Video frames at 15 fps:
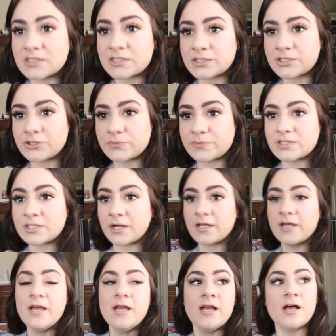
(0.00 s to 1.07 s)
excuse me, sorry.
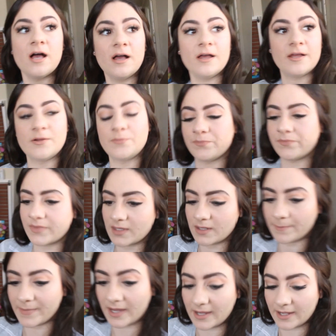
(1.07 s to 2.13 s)
Um,
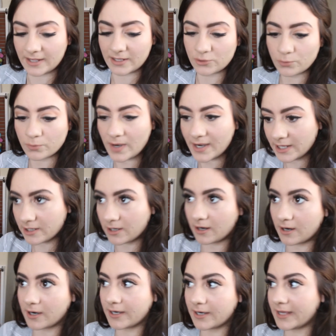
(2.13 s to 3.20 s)
my credit
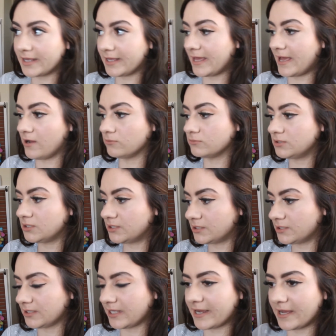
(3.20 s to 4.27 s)
card
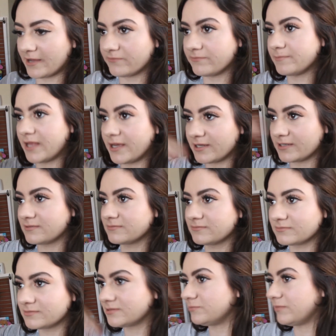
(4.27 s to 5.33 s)
account, like I have like
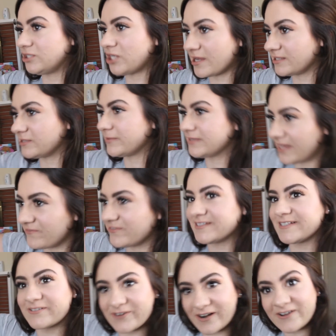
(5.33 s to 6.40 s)
my checkings, my savings,
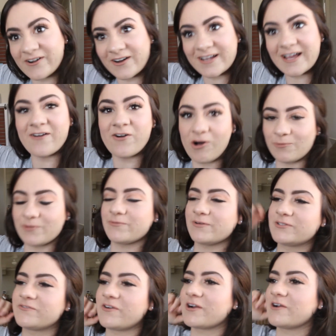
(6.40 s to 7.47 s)
and a credit card account all with
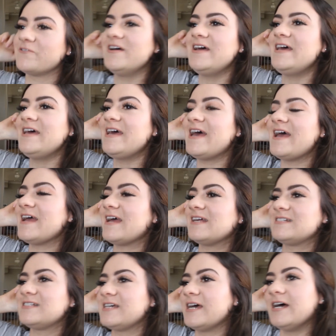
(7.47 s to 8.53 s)
Wells Fargo,
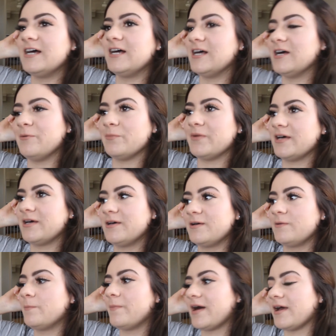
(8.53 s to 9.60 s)
and um,
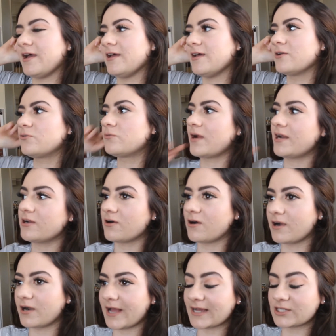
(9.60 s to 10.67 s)
my credit
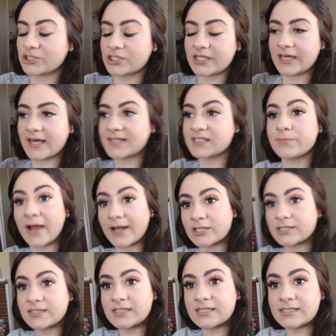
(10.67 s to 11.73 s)
card actually
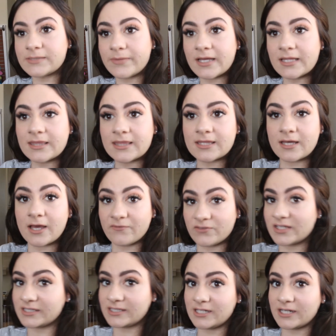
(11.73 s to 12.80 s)
expires this month of
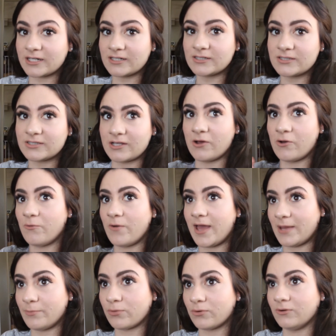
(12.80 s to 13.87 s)
this year, so
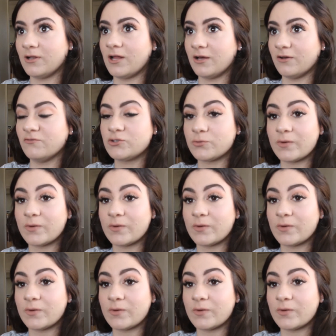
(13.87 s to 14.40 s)
April of